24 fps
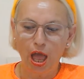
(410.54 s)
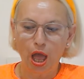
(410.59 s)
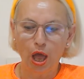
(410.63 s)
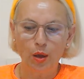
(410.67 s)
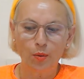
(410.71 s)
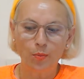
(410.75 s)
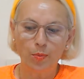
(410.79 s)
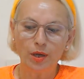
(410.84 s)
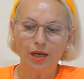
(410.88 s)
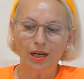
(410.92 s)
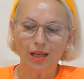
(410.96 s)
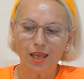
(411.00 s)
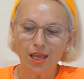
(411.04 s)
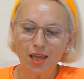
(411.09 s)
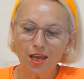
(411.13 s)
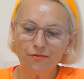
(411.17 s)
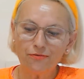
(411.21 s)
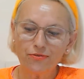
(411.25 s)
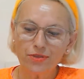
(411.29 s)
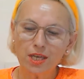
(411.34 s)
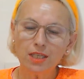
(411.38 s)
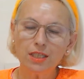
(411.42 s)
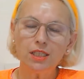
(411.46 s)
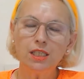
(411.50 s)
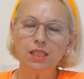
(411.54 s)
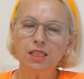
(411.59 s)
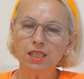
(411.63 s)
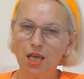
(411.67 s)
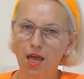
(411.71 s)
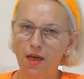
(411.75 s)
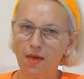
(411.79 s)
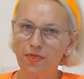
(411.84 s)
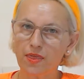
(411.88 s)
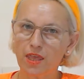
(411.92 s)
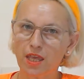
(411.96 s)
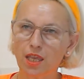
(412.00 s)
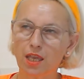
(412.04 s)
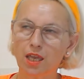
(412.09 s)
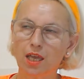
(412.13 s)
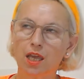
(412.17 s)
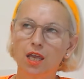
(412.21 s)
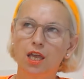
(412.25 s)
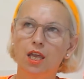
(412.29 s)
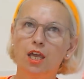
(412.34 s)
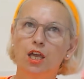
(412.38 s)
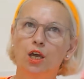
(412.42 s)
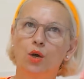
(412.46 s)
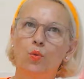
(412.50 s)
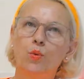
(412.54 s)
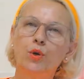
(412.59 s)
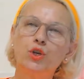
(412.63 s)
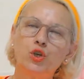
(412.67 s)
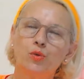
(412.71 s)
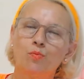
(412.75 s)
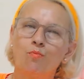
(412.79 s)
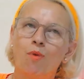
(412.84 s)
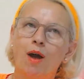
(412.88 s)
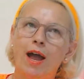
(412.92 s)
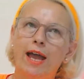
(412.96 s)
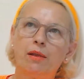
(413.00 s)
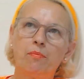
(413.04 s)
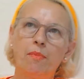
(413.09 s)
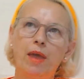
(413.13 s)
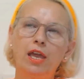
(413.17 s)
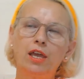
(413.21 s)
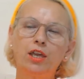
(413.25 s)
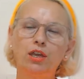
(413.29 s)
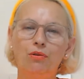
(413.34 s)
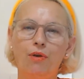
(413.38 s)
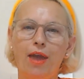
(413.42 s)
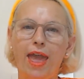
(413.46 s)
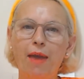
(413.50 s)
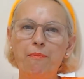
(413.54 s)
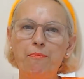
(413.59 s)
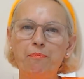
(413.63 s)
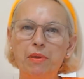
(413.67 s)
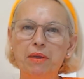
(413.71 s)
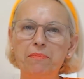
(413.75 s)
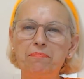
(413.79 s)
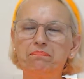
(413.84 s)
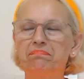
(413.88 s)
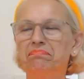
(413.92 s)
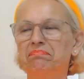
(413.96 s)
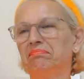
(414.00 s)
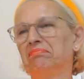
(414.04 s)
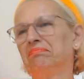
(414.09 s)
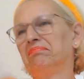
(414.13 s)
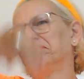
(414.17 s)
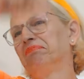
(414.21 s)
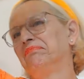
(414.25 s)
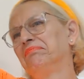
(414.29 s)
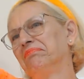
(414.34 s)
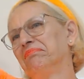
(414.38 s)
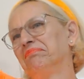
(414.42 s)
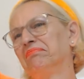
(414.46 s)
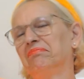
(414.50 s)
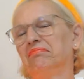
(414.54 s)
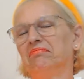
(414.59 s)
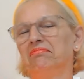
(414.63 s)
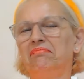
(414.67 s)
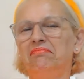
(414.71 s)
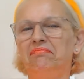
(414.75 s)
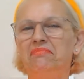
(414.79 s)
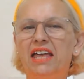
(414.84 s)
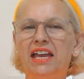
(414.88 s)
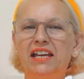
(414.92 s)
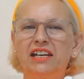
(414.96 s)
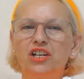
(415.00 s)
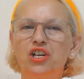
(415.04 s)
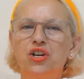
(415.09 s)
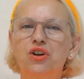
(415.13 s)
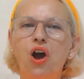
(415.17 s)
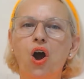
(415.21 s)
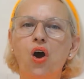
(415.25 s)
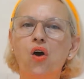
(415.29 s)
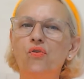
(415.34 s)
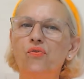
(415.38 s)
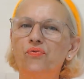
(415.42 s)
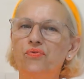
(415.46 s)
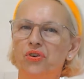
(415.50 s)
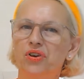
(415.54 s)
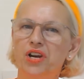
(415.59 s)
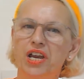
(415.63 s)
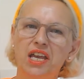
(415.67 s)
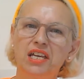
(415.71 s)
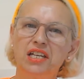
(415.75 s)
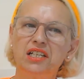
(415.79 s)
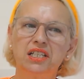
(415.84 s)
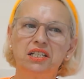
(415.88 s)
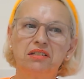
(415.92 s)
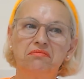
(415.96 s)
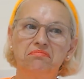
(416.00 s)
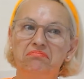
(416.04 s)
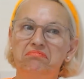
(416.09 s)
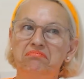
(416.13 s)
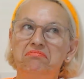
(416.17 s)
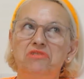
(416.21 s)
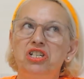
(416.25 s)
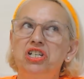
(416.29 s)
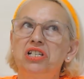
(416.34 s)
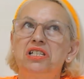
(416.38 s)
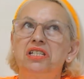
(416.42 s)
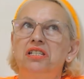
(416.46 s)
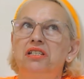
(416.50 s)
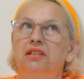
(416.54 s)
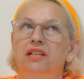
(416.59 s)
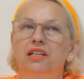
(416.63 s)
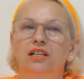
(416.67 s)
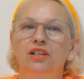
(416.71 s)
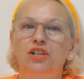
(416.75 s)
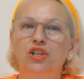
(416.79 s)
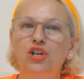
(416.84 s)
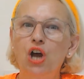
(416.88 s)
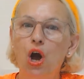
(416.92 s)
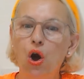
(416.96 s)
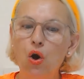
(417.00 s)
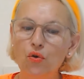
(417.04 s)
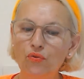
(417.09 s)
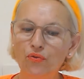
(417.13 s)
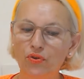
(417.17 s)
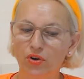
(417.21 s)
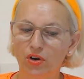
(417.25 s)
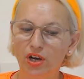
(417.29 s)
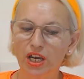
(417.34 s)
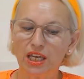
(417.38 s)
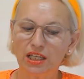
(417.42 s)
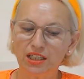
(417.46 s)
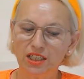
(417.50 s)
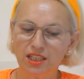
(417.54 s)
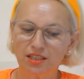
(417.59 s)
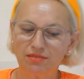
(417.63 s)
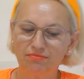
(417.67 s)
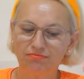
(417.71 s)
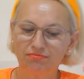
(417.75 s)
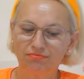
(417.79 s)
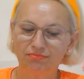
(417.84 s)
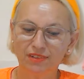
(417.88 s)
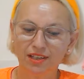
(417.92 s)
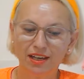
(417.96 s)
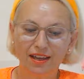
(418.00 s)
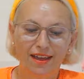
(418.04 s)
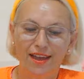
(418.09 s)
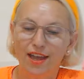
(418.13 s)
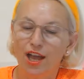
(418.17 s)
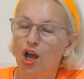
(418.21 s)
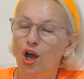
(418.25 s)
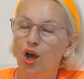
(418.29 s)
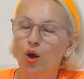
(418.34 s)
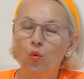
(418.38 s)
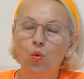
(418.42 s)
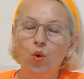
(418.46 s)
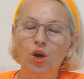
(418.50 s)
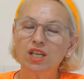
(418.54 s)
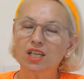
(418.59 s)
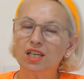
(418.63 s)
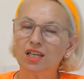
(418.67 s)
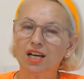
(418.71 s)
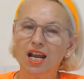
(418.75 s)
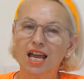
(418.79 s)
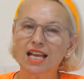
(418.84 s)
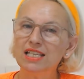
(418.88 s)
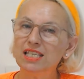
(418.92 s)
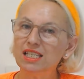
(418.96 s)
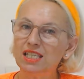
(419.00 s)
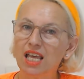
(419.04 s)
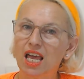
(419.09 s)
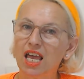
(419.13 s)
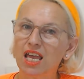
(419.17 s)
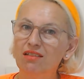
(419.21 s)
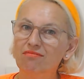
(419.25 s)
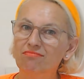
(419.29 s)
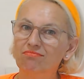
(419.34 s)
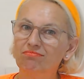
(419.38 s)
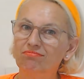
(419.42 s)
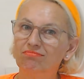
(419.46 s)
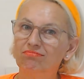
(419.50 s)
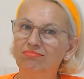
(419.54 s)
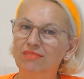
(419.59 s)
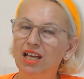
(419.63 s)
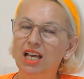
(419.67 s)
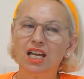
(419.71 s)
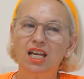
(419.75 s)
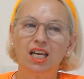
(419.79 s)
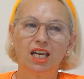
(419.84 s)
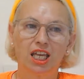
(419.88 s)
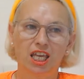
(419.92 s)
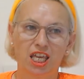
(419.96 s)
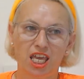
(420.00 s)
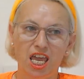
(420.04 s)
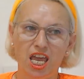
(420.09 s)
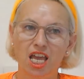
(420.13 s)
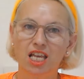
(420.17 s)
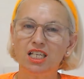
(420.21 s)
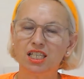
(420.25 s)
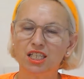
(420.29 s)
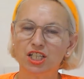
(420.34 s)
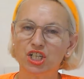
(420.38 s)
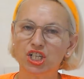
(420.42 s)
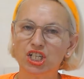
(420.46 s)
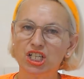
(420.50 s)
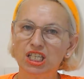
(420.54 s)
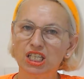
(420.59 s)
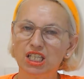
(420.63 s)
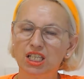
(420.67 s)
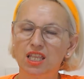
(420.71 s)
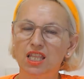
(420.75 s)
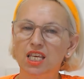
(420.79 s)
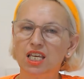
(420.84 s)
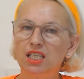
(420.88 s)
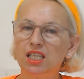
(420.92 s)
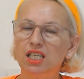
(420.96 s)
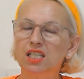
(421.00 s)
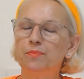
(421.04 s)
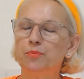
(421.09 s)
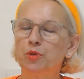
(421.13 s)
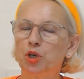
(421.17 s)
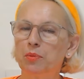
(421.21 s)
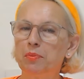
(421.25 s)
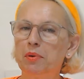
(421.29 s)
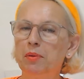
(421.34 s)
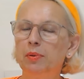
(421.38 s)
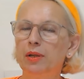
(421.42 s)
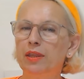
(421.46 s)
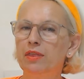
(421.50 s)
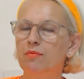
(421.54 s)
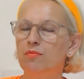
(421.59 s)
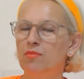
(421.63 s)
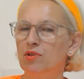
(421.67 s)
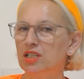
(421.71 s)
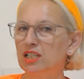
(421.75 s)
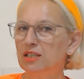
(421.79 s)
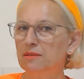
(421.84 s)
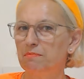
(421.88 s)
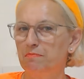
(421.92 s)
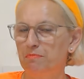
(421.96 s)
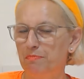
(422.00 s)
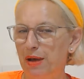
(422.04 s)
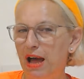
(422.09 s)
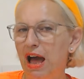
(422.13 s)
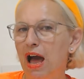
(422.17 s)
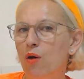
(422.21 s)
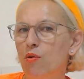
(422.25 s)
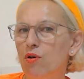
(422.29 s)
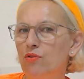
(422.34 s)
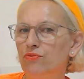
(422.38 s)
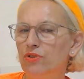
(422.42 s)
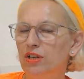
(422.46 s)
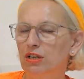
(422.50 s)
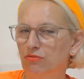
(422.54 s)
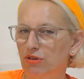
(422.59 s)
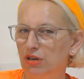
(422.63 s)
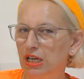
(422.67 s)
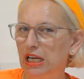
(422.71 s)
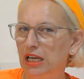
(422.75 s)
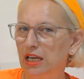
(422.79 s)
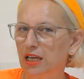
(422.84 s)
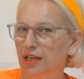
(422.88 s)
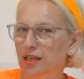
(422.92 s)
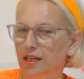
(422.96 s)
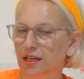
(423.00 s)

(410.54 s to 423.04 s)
But if this is something which might make you happy, then go for it. Just go for it. What can I say? Cancers. This is probably the most powerful reading,